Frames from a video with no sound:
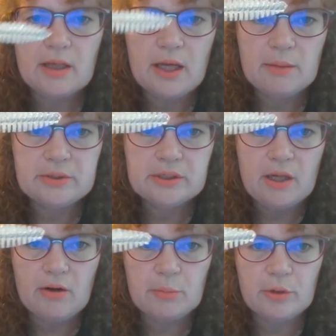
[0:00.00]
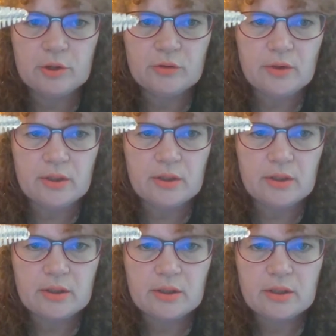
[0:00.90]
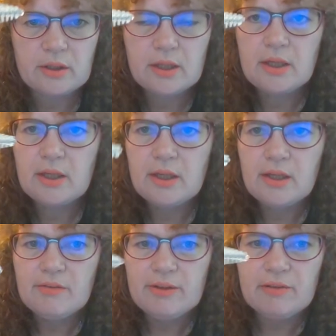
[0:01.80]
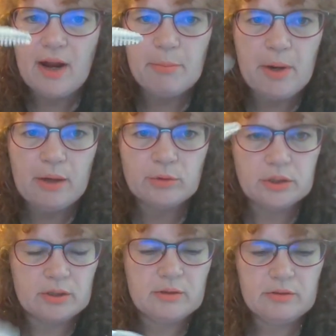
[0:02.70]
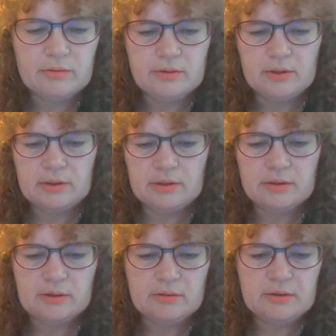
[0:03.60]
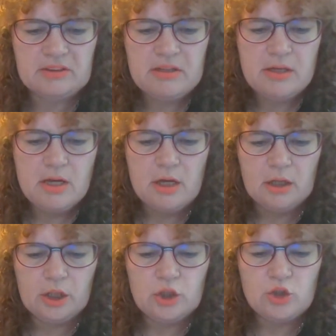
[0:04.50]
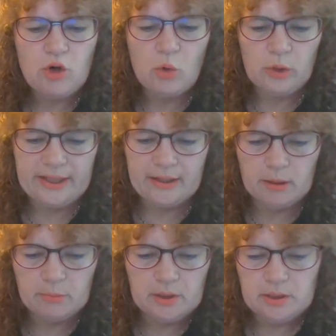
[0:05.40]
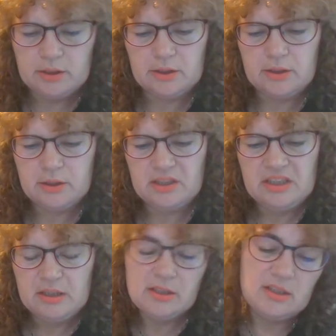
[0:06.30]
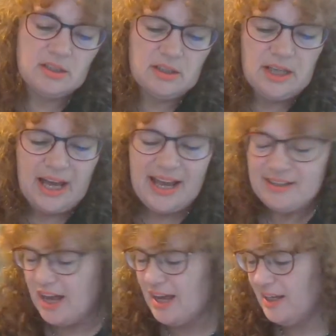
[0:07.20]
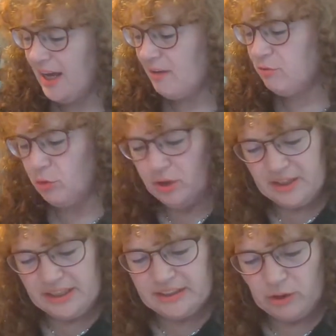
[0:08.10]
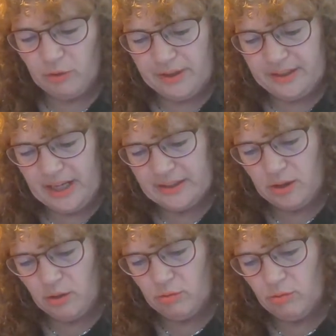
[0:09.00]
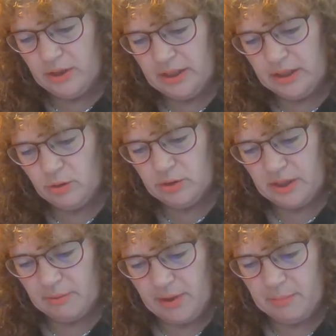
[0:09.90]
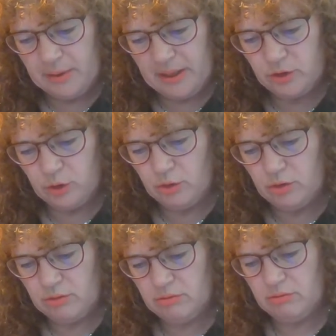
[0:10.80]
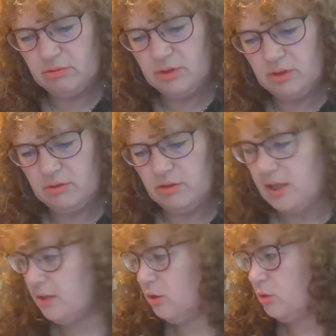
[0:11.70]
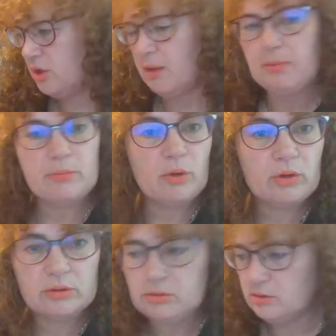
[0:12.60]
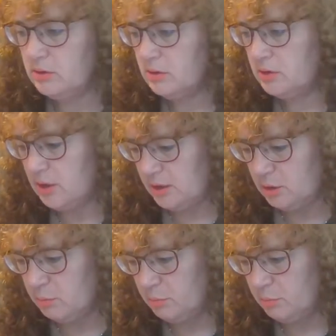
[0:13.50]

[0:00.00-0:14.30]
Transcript: mascara brush for your eyebrows, for controlling them. I have one of these already. I don't really use it. Maybe I should try and use it a bit more. So I shall.